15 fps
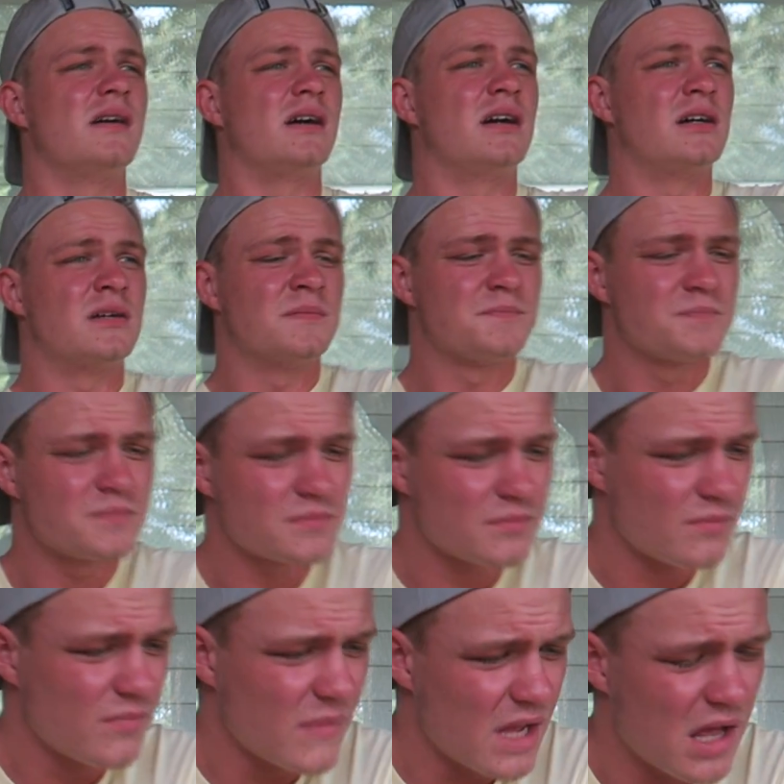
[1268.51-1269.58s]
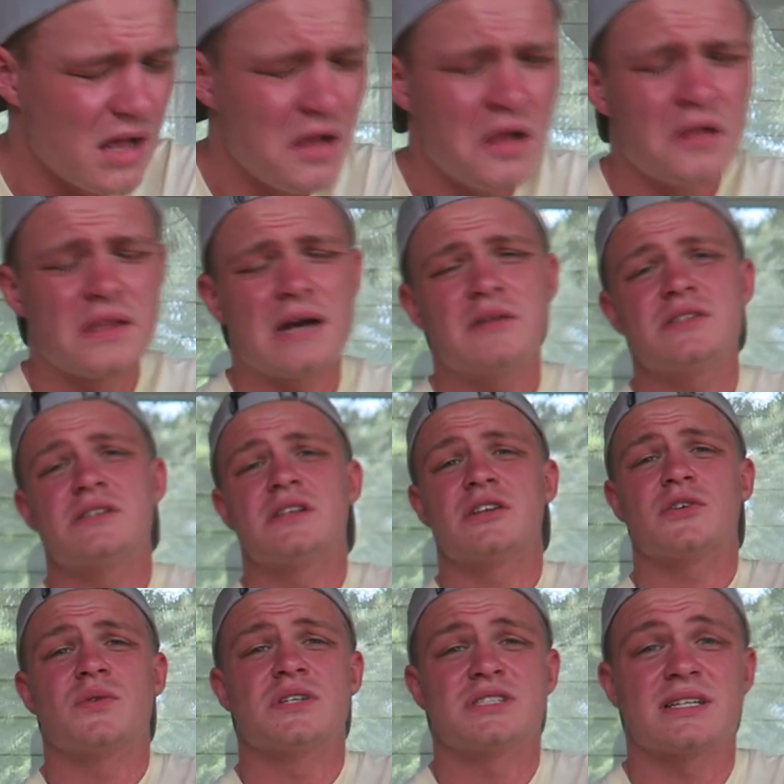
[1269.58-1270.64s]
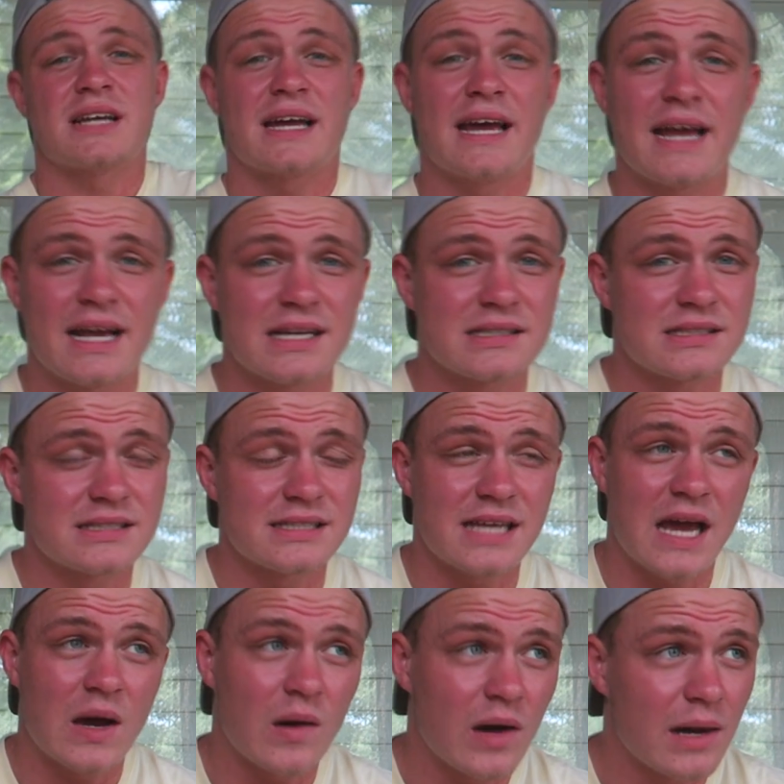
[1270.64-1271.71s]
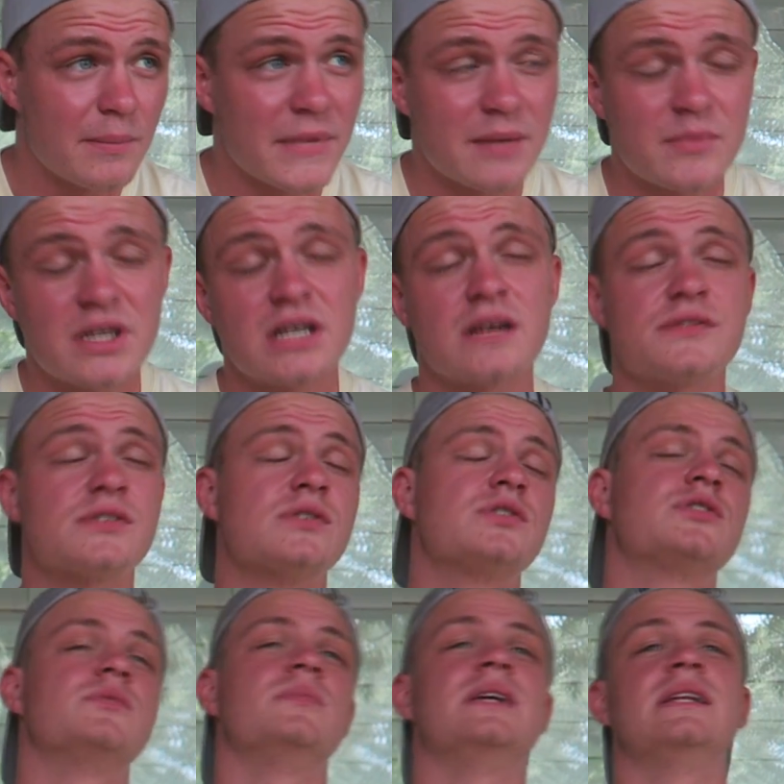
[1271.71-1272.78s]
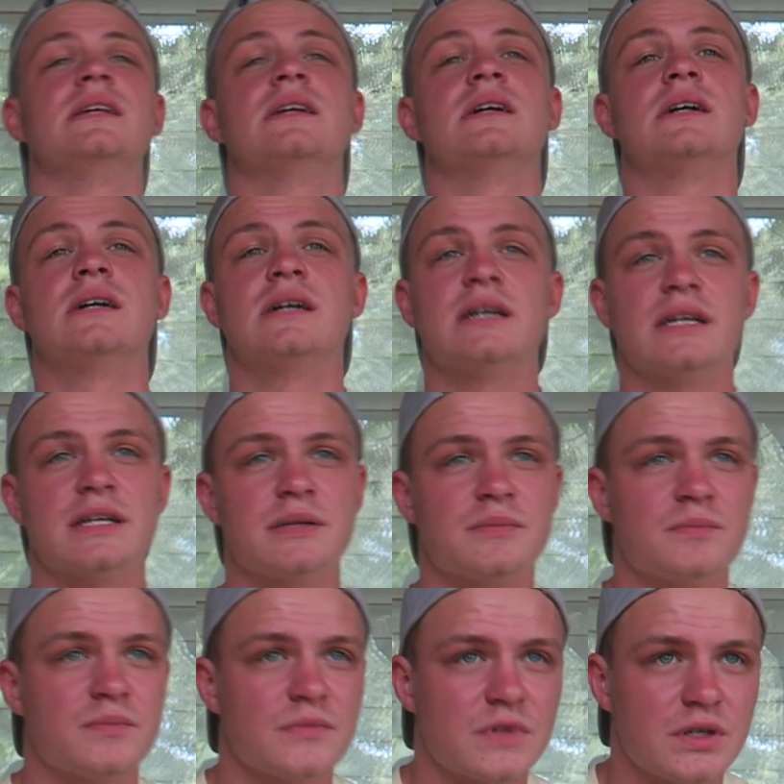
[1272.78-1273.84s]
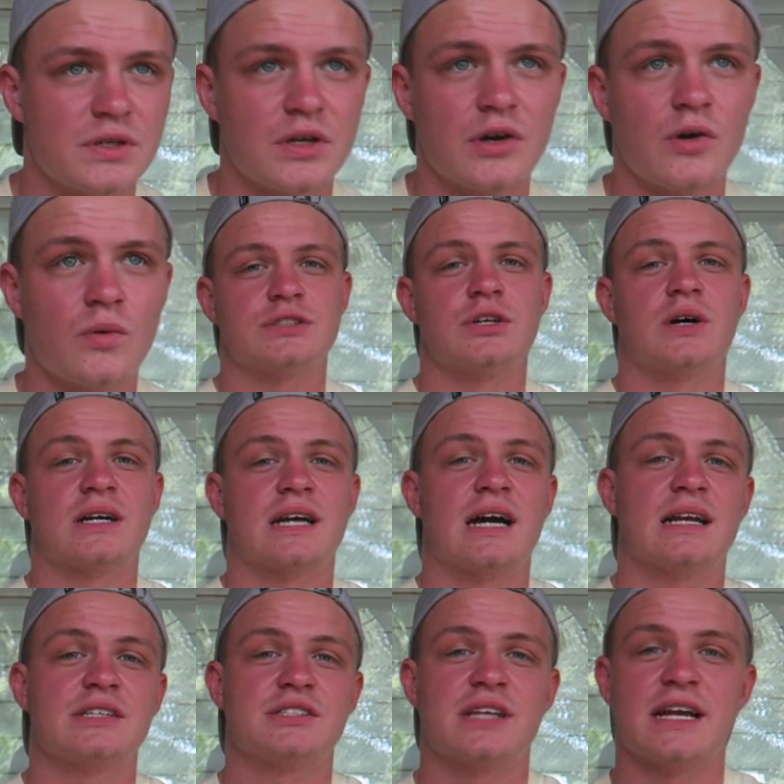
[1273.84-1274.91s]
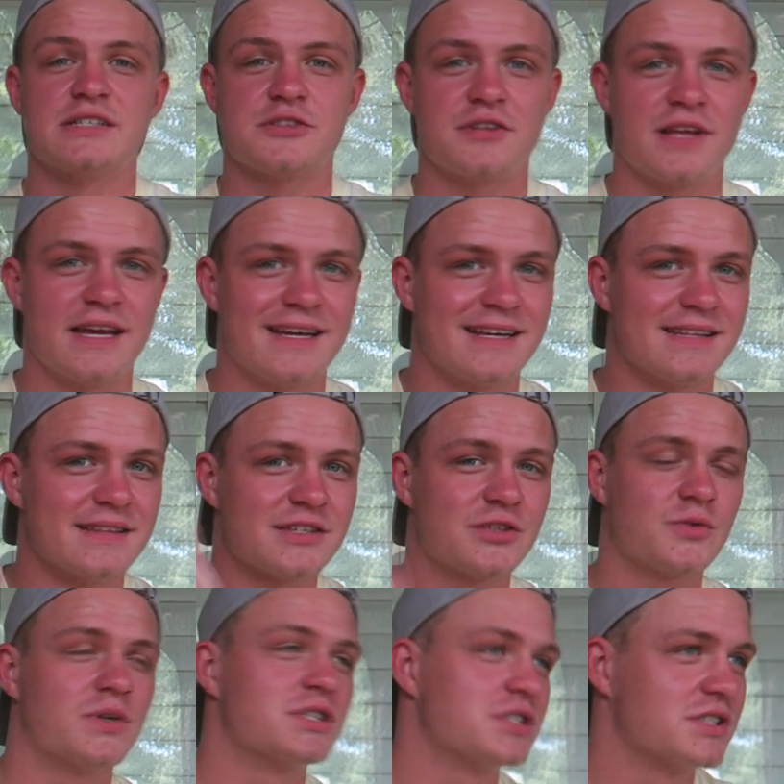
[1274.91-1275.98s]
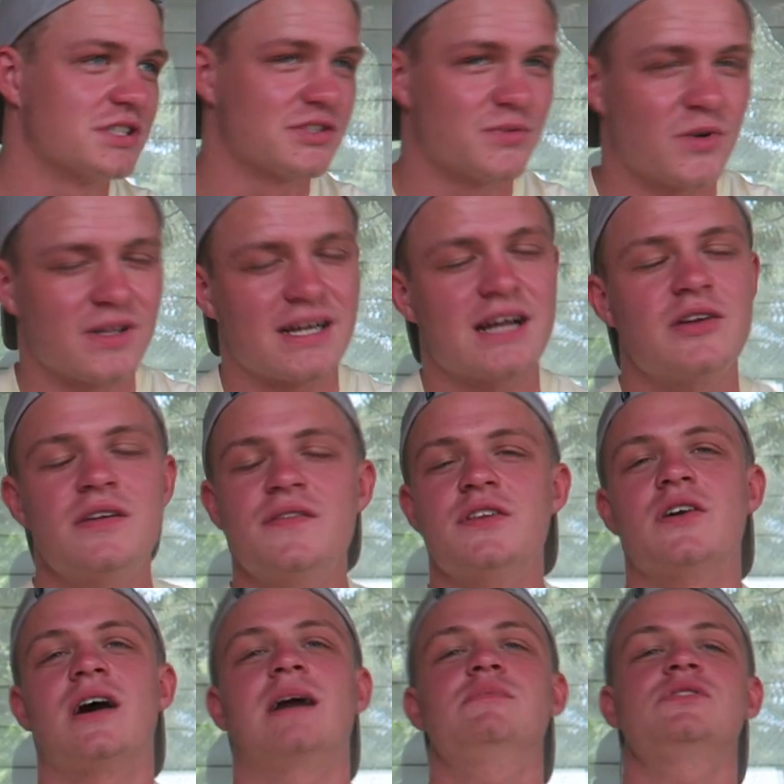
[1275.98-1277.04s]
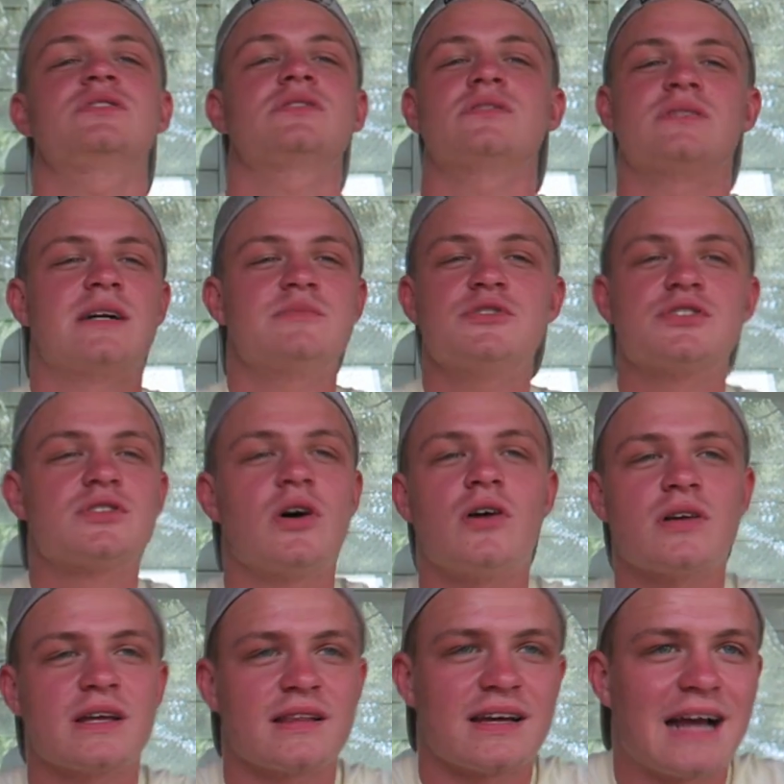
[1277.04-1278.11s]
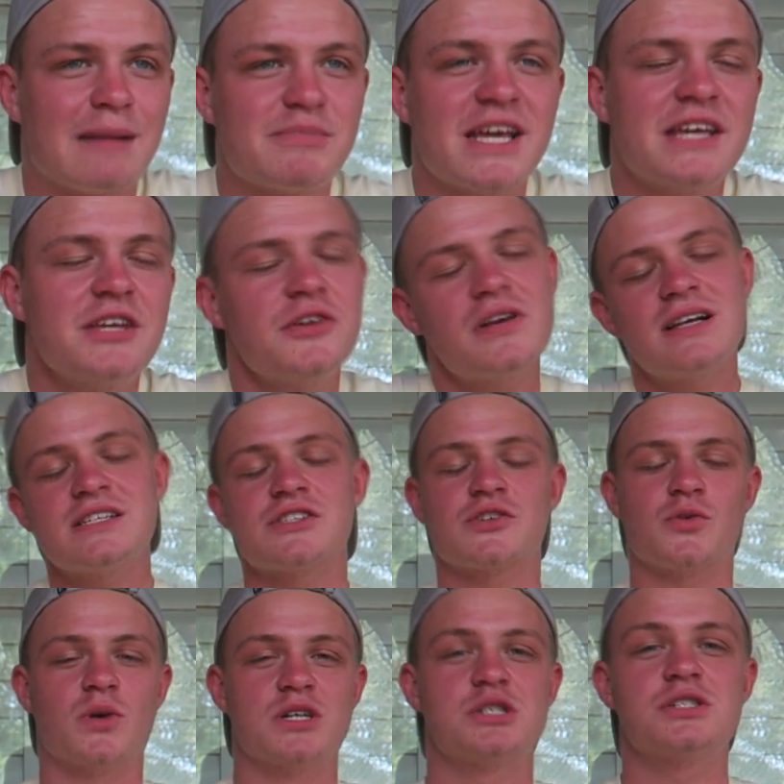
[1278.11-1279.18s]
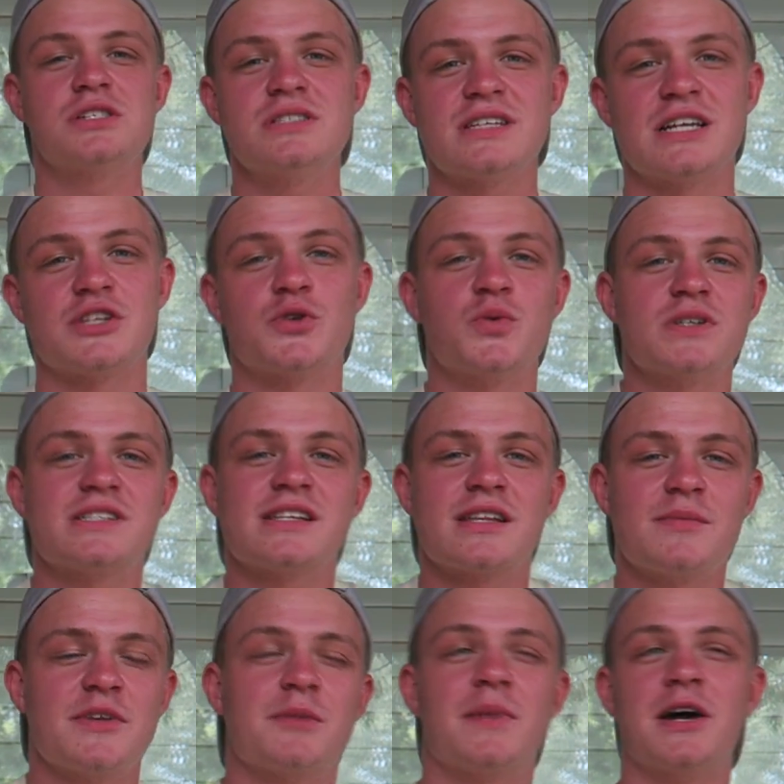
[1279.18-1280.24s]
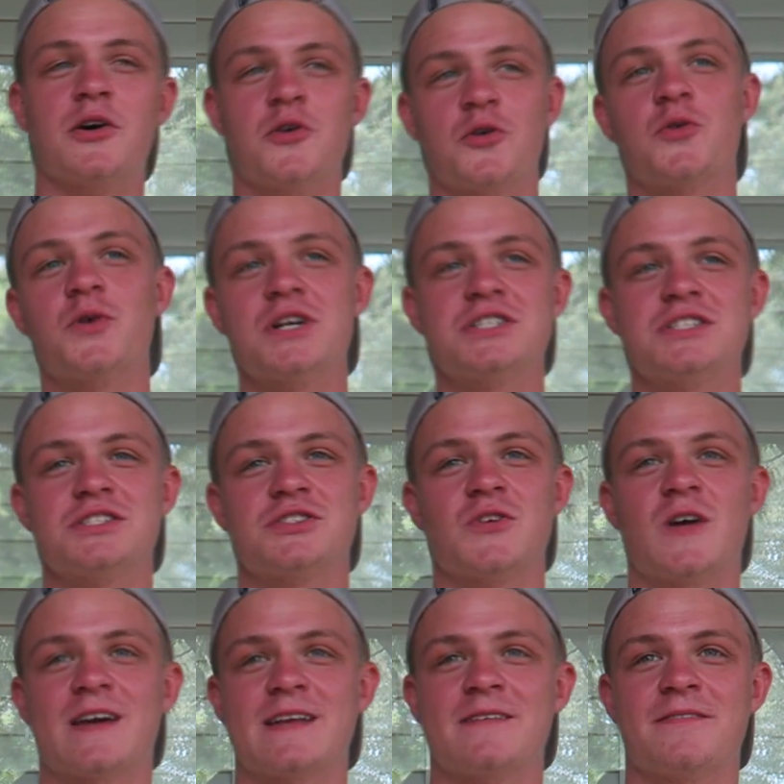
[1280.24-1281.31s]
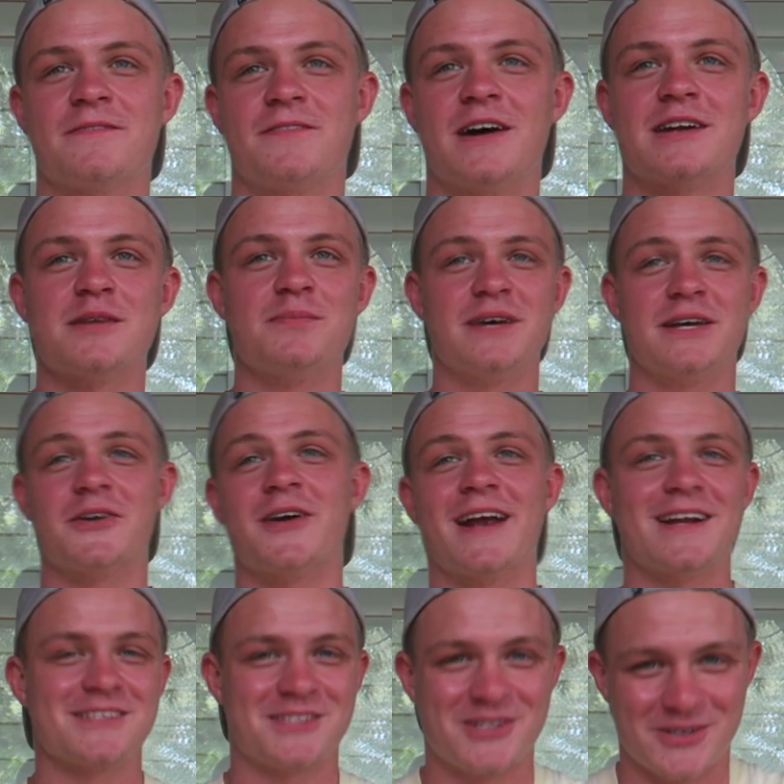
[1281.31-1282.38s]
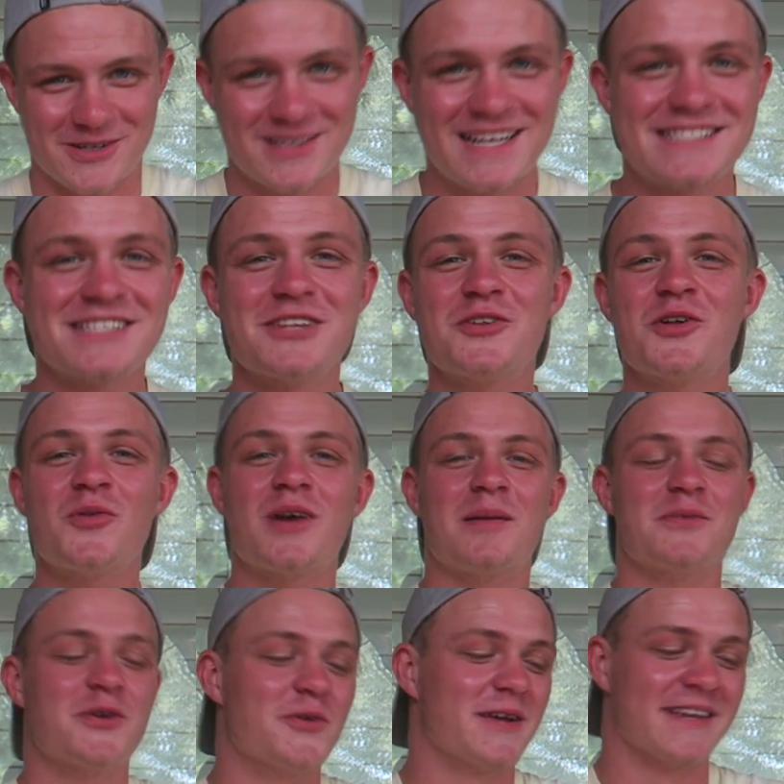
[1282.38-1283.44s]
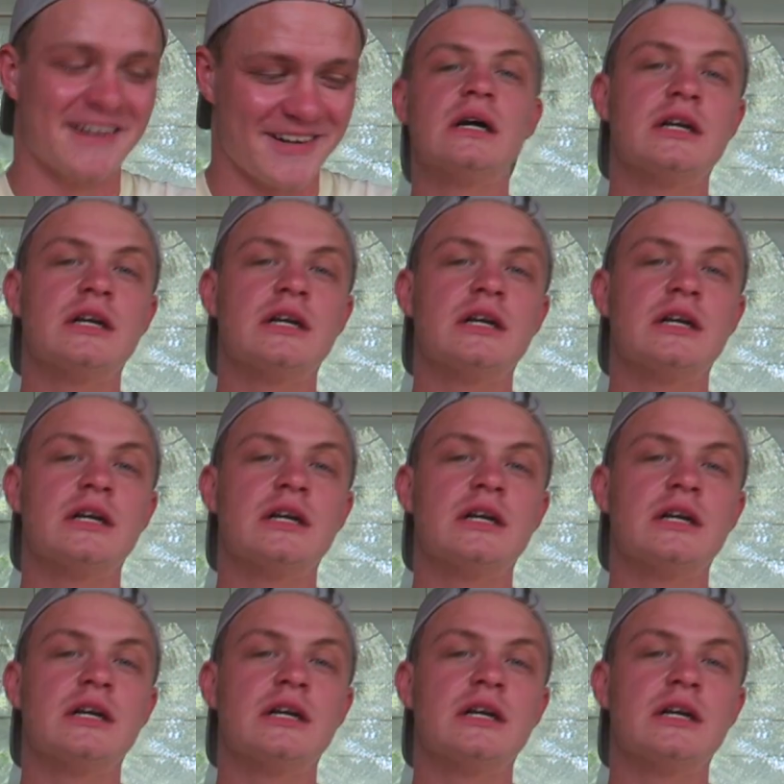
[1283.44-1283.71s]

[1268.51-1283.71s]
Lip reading: That was another question I got asked, is how I make money off social media, and you know, so I kind of just answered that in this question as well. Like I don't even know, I'm just talking. Like I'm taking your guys' questions and twisting them into my own questions so I can find a better answer. That's literally what I'm doing here.